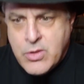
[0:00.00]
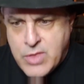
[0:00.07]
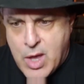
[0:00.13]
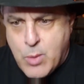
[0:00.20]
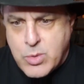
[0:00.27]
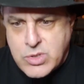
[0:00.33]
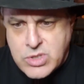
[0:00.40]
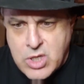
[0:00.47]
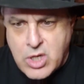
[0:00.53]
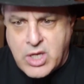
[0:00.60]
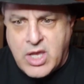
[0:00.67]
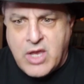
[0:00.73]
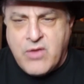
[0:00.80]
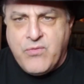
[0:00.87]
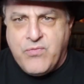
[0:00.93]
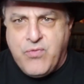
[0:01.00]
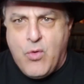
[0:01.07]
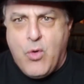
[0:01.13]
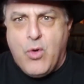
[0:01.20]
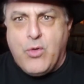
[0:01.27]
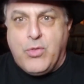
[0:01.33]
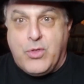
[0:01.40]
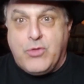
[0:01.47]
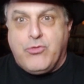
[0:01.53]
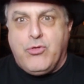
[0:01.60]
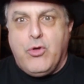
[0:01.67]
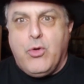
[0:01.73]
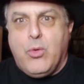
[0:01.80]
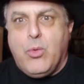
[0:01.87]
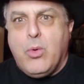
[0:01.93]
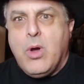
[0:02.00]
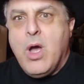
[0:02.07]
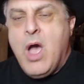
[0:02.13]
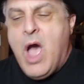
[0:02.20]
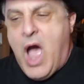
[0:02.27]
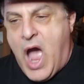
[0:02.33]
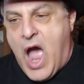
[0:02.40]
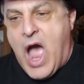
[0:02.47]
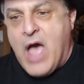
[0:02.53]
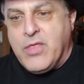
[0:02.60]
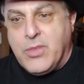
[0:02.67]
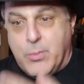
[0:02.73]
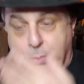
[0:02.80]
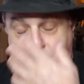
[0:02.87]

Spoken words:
that was looking for the two on the